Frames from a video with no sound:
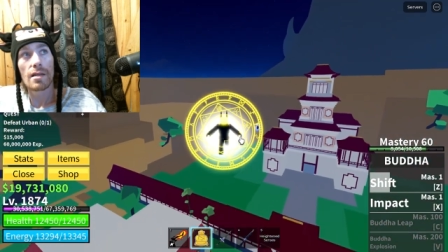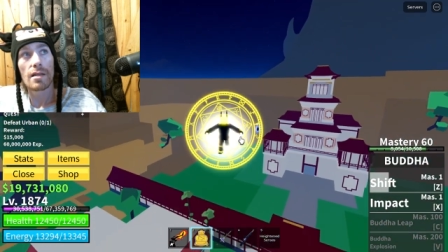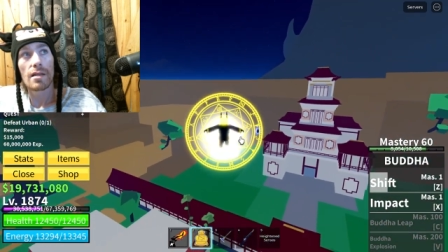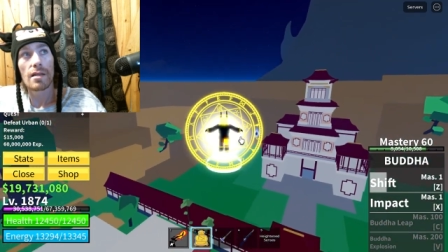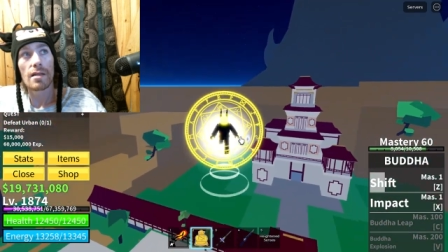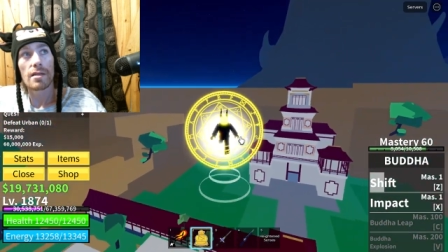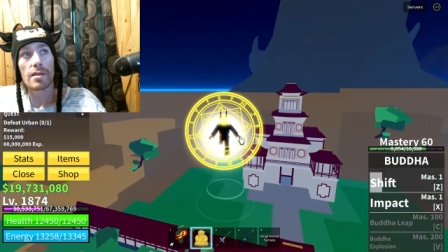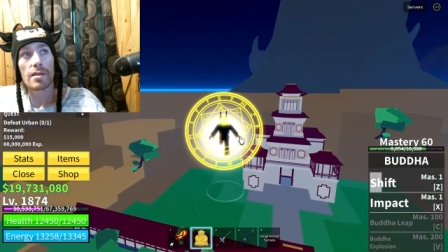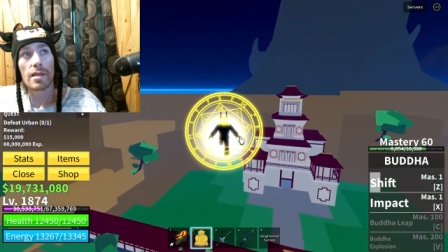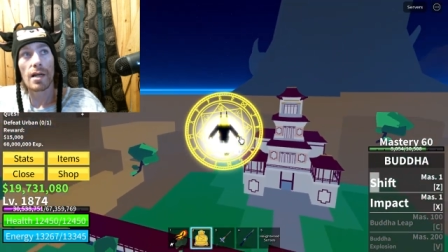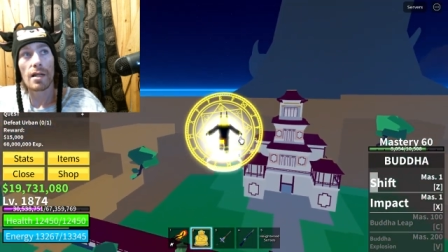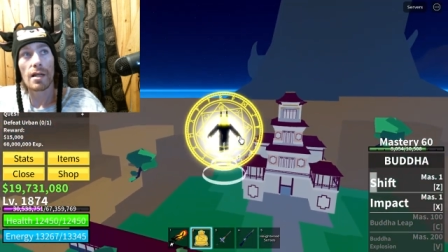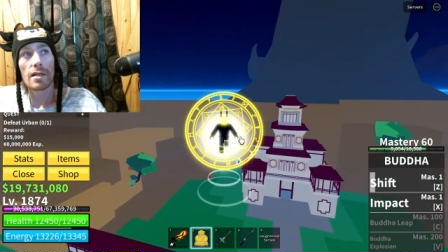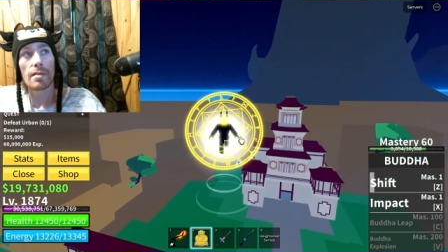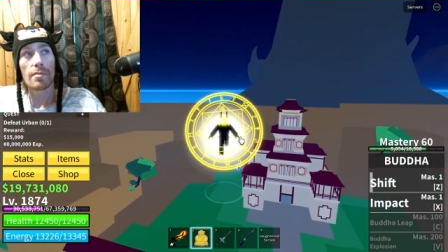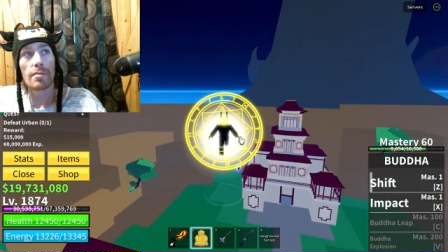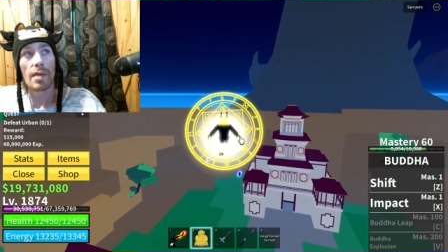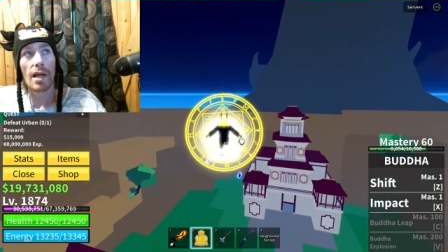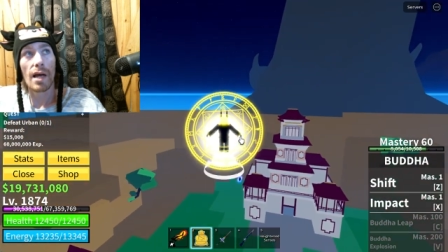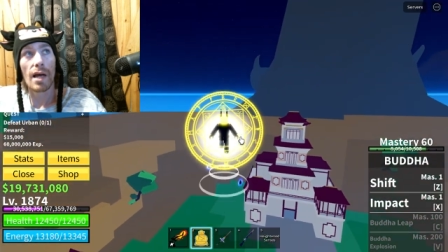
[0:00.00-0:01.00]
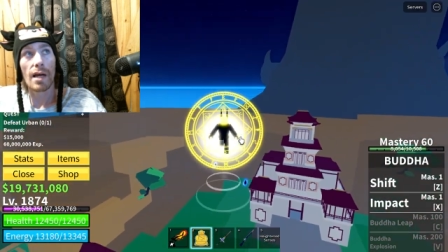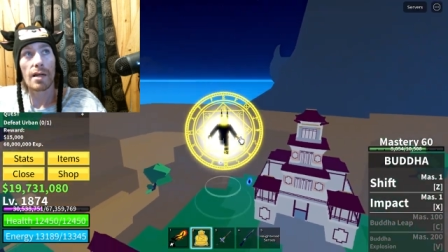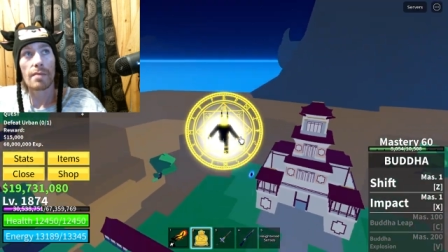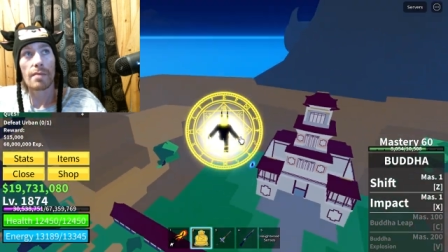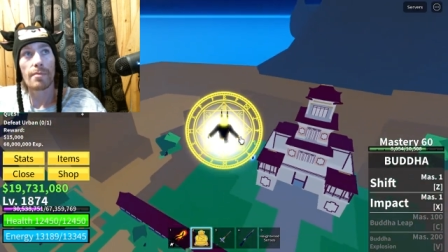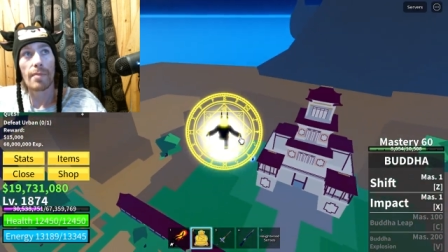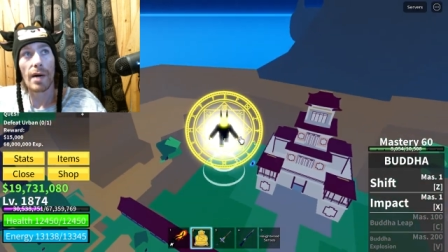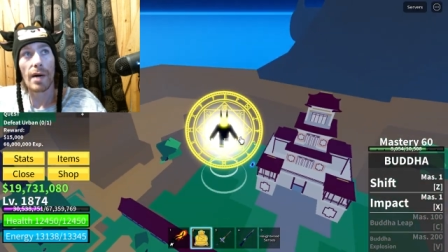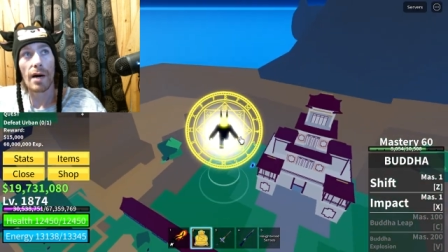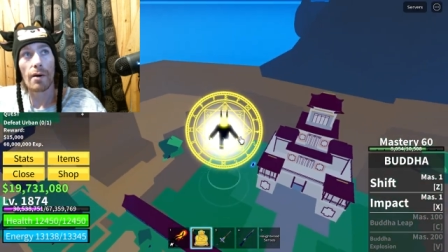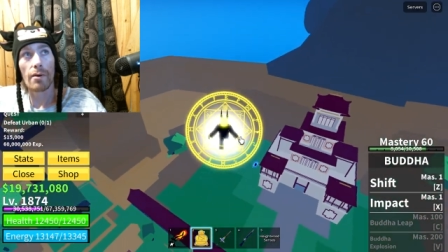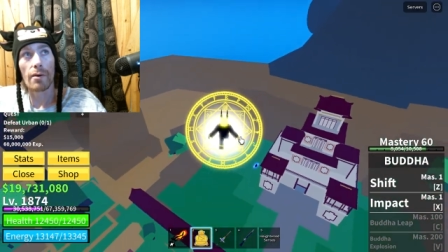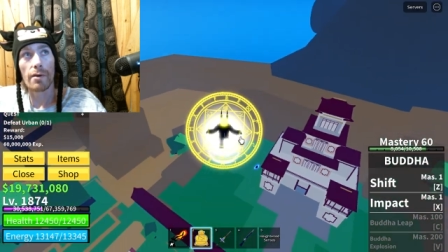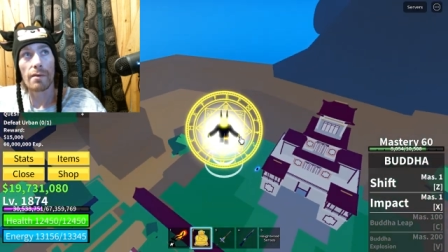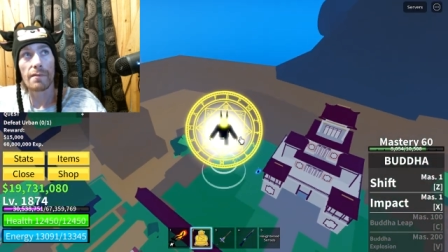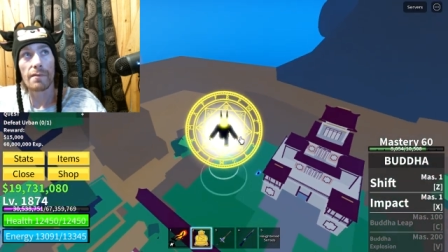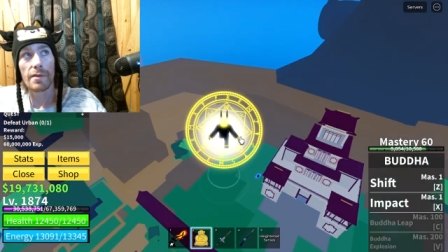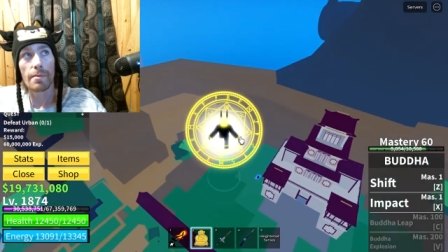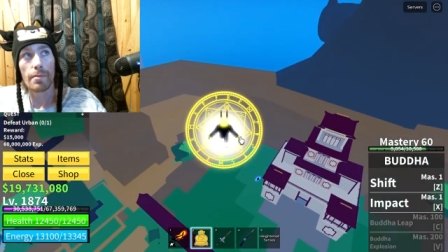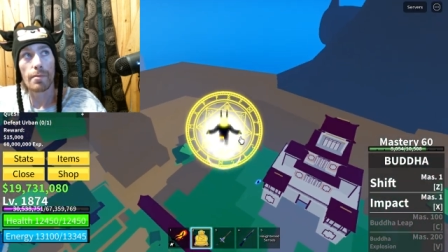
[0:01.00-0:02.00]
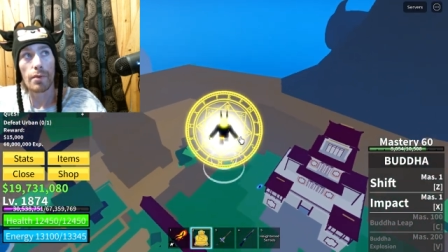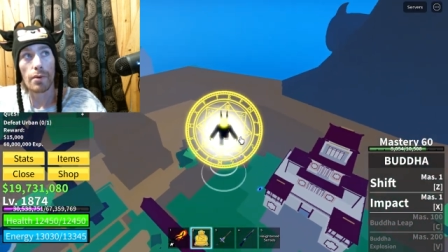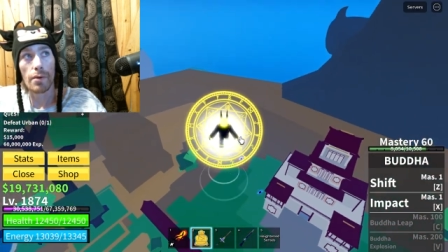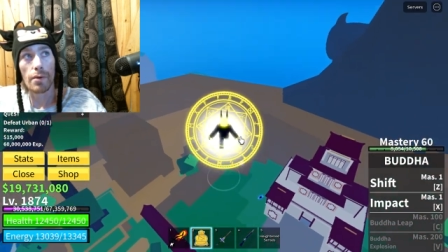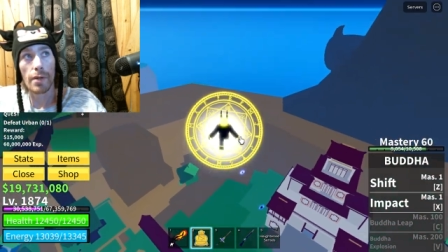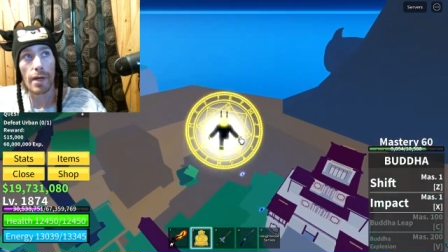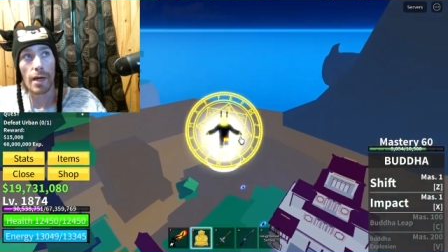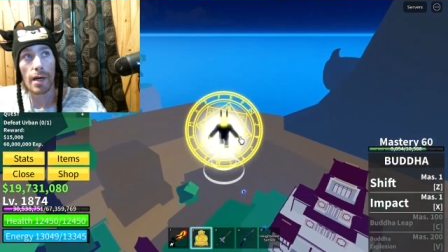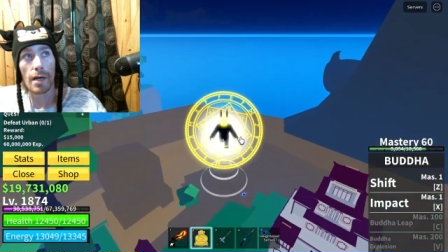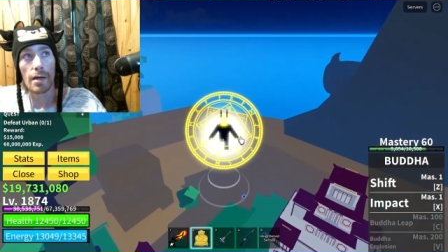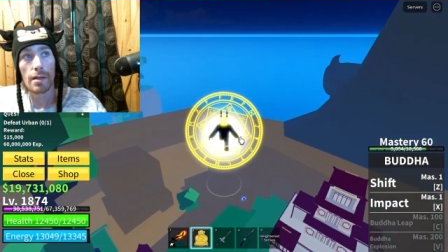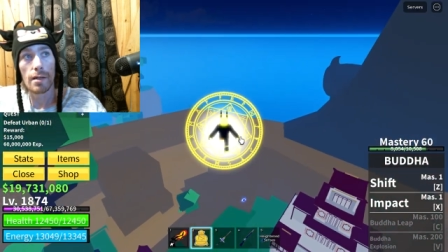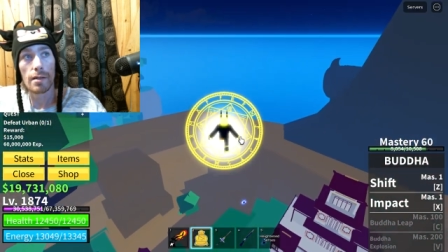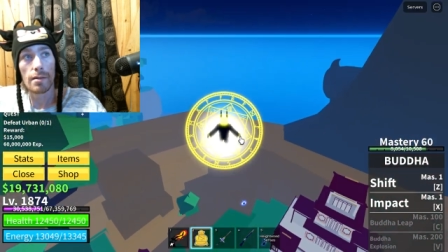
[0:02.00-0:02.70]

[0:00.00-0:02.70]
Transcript: The solid black power of the Buddha.